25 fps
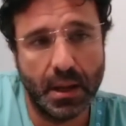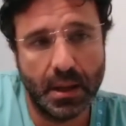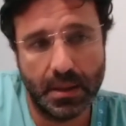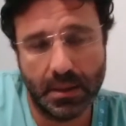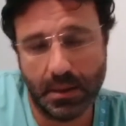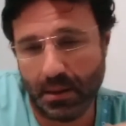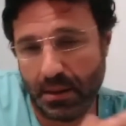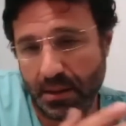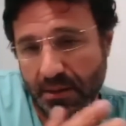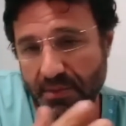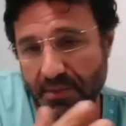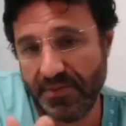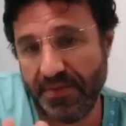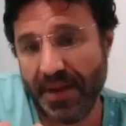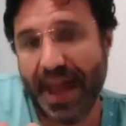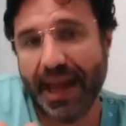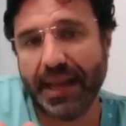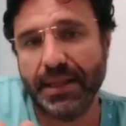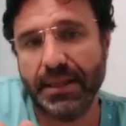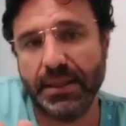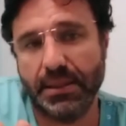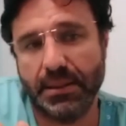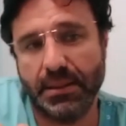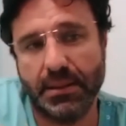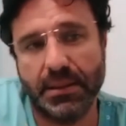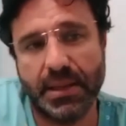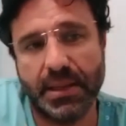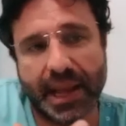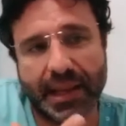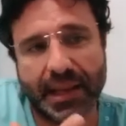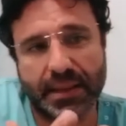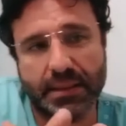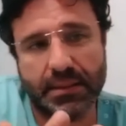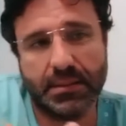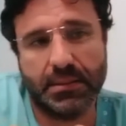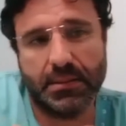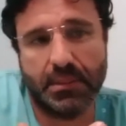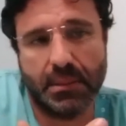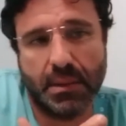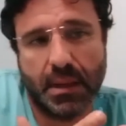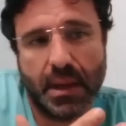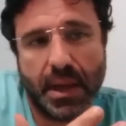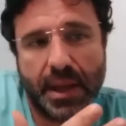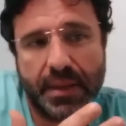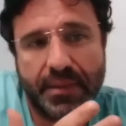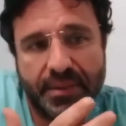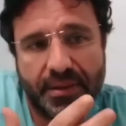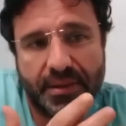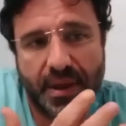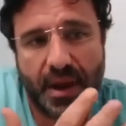The fact that
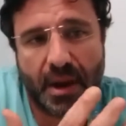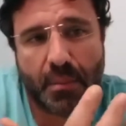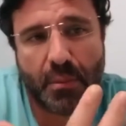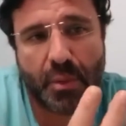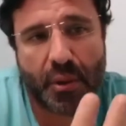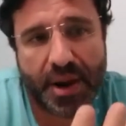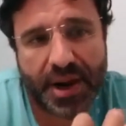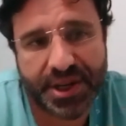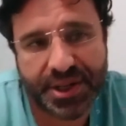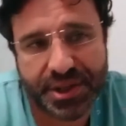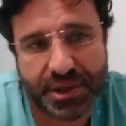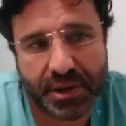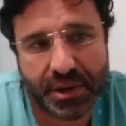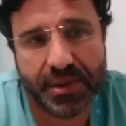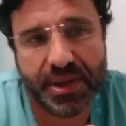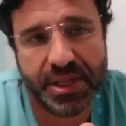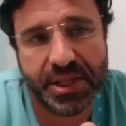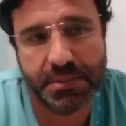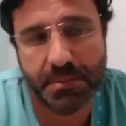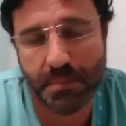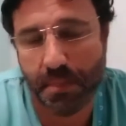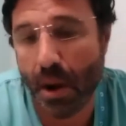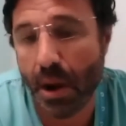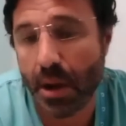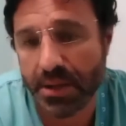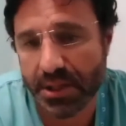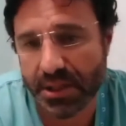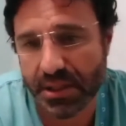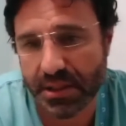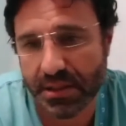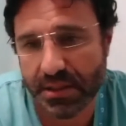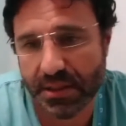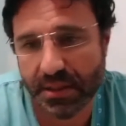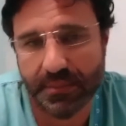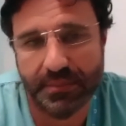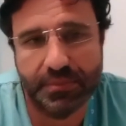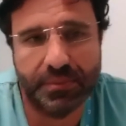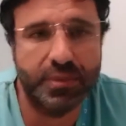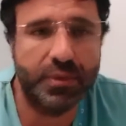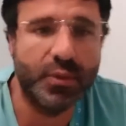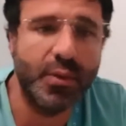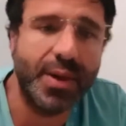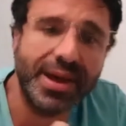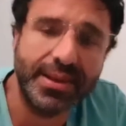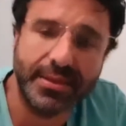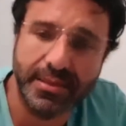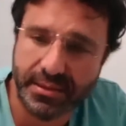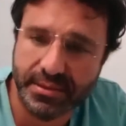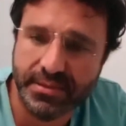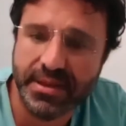the aberration is positive
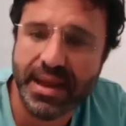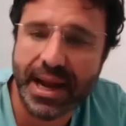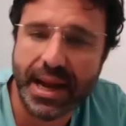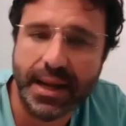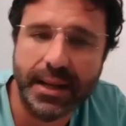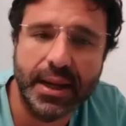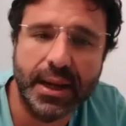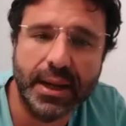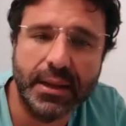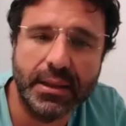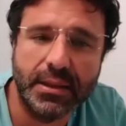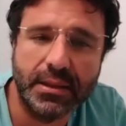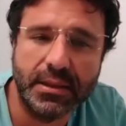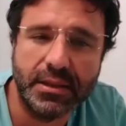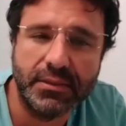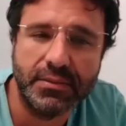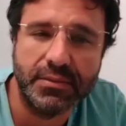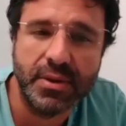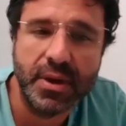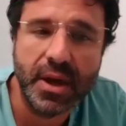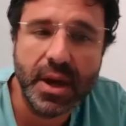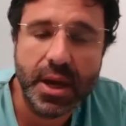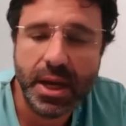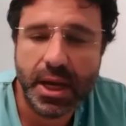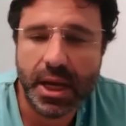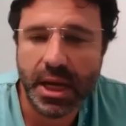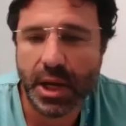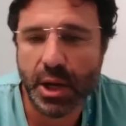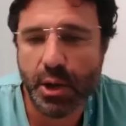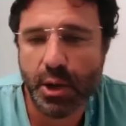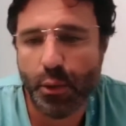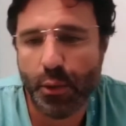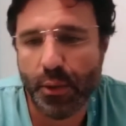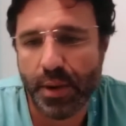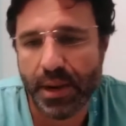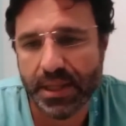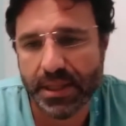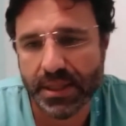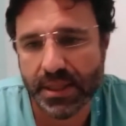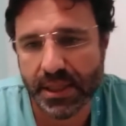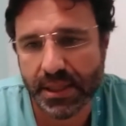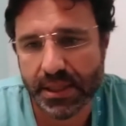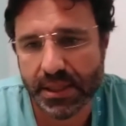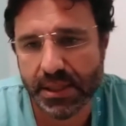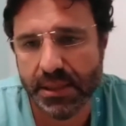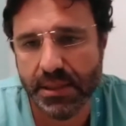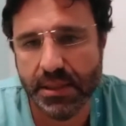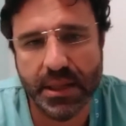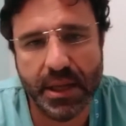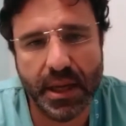rather than negative
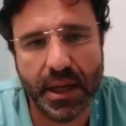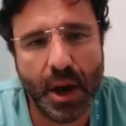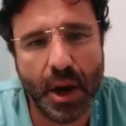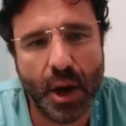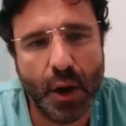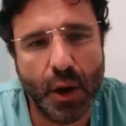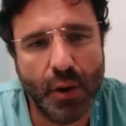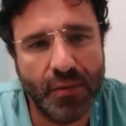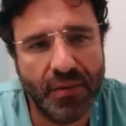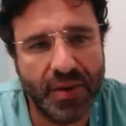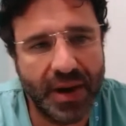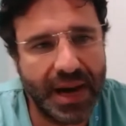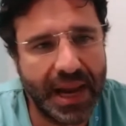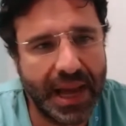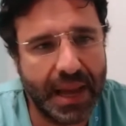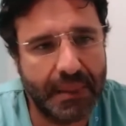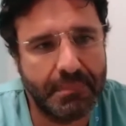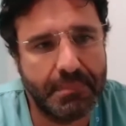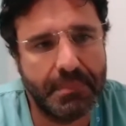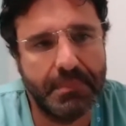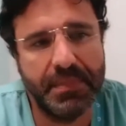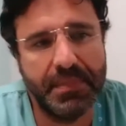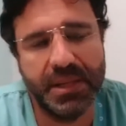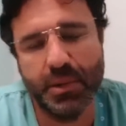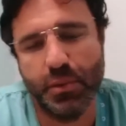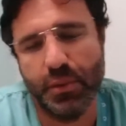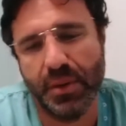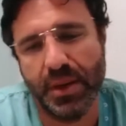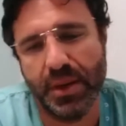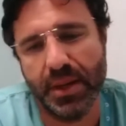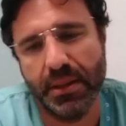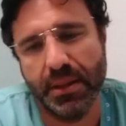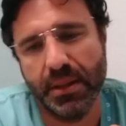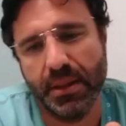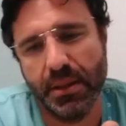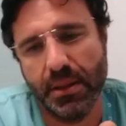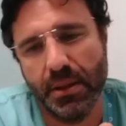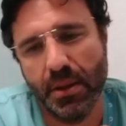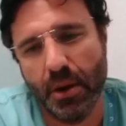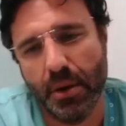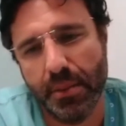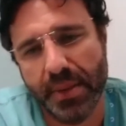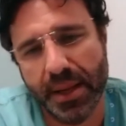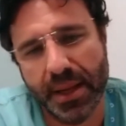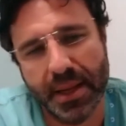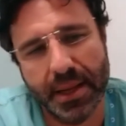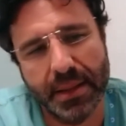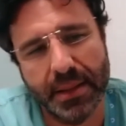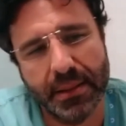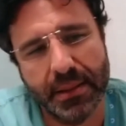increases the overlap between the
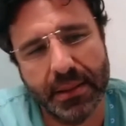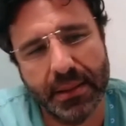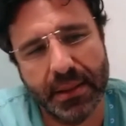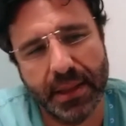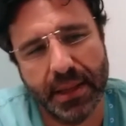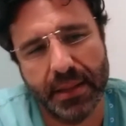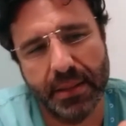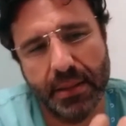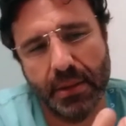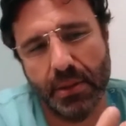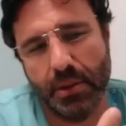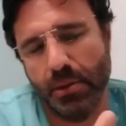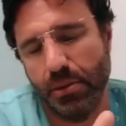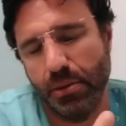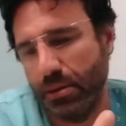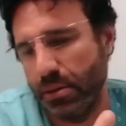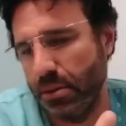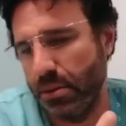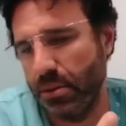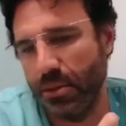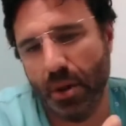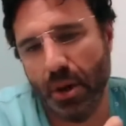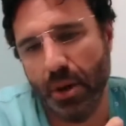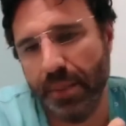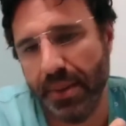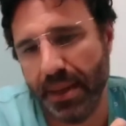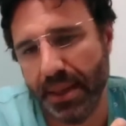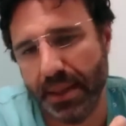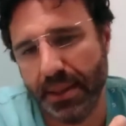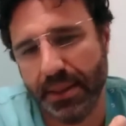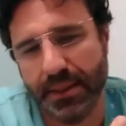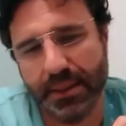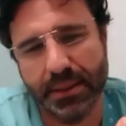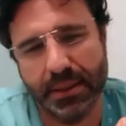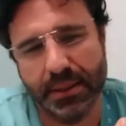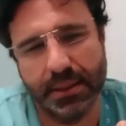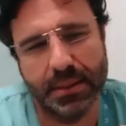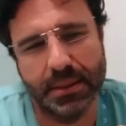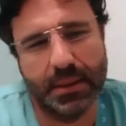dominant and non-dominant